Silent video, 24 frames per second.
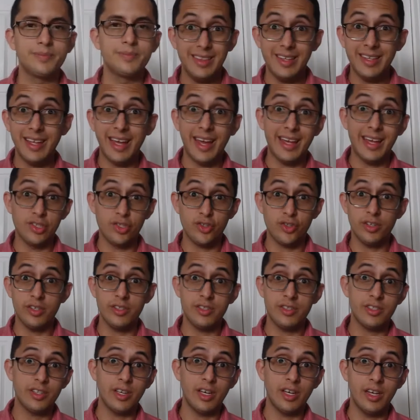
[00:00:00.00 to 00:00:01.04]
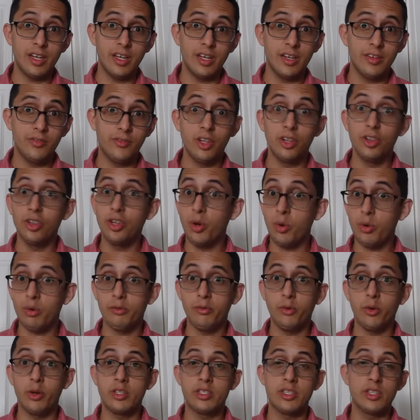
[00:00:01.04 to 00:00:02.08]
The entrance of the lower
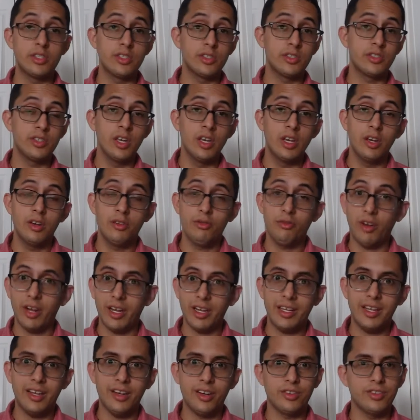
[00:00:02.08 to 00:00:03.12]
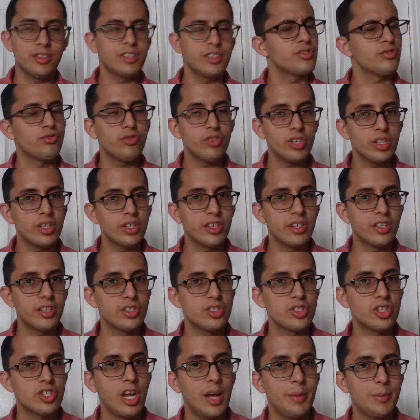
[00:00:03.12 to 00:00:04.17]
voices right here does a really
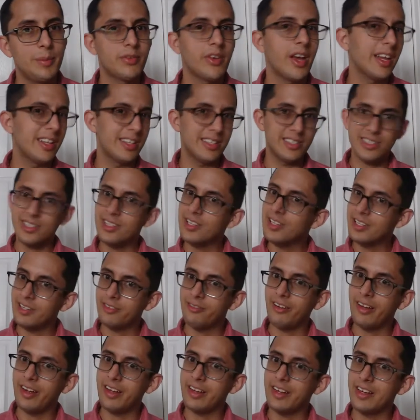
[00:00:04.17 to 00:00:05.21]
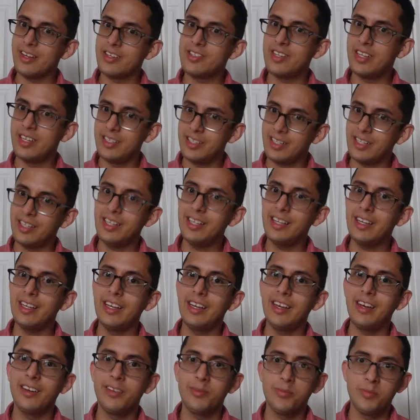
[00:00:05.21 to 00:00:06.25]
good job of kind of solidifying us in the
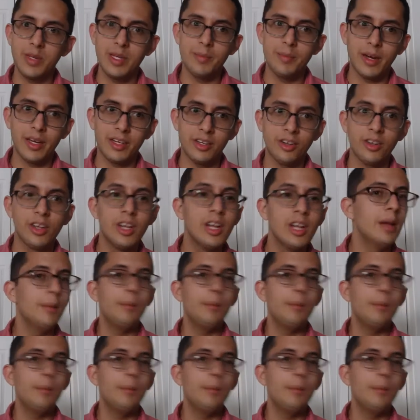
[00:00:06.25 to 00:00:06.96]
key of B minor.